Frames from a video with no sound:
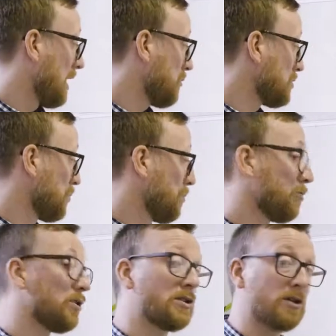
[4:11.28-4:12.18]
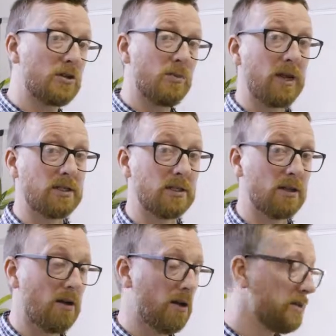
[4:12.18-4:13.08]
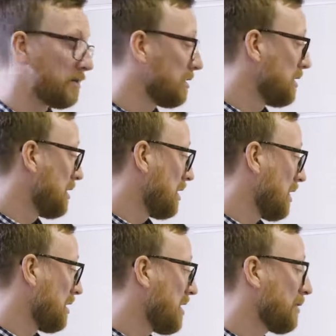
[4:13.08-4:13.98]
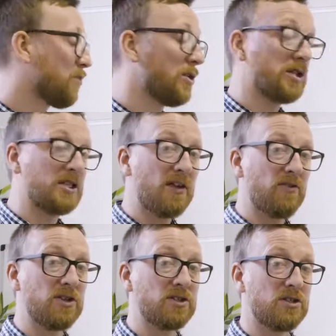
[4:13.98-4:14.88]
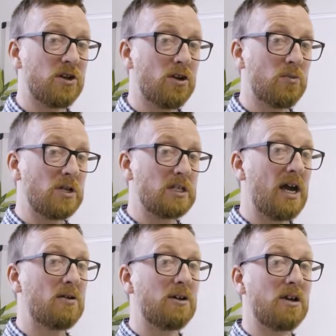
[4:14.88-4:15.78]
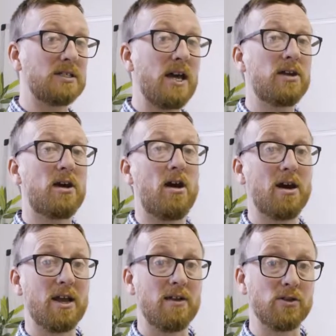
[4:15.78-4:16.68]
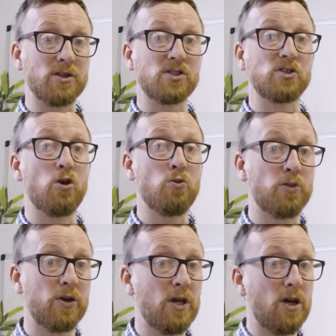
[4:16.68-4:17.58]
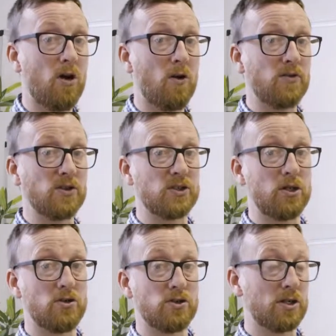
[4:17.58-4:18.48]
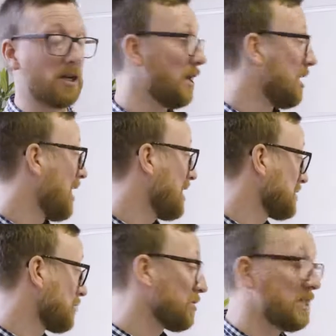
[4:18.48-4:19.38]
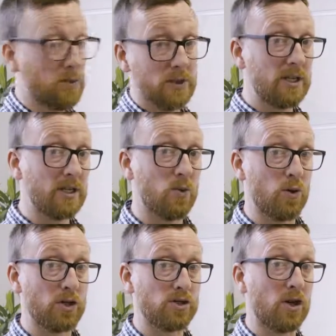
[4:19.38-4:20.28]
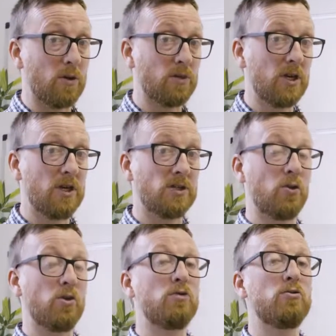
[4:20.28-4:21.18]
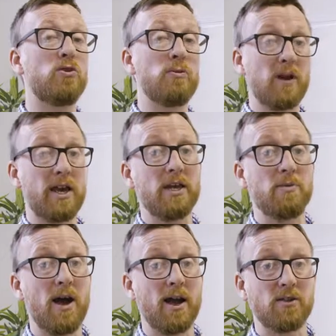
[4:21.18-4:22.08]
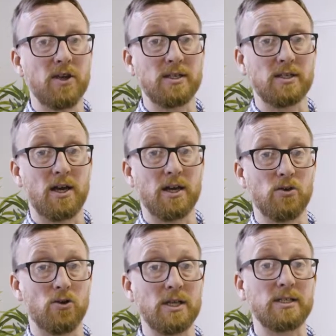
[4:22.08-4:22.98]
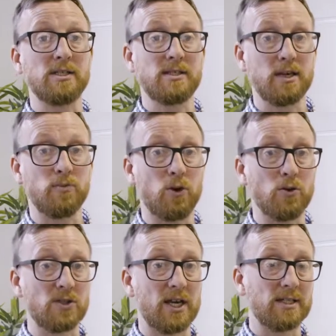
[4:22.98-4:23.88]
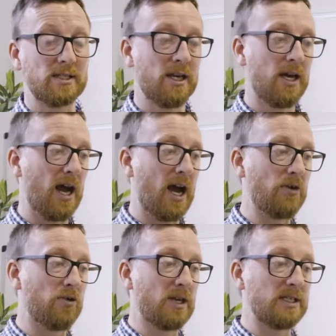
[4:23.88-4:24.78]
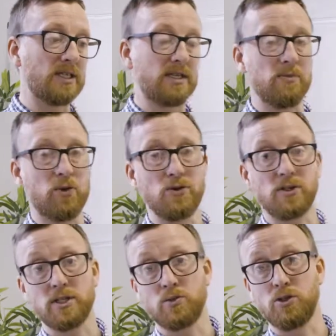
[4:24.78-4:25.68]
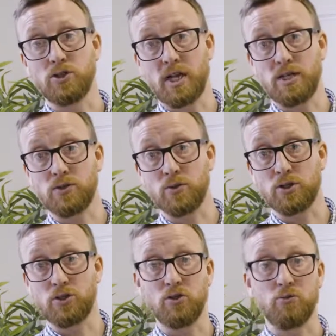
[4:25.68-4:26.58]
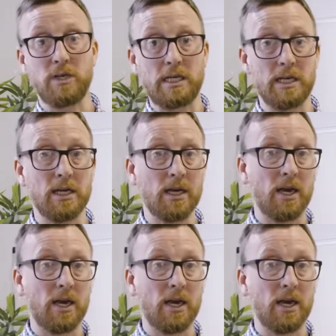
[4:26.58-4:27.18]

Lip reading: which will be returned back to the client. And that project definition document outlines at a high level the scope of the solution as agreed within the workshop. So we're replaying back things like your existing process, how your existing process would change to a 2B,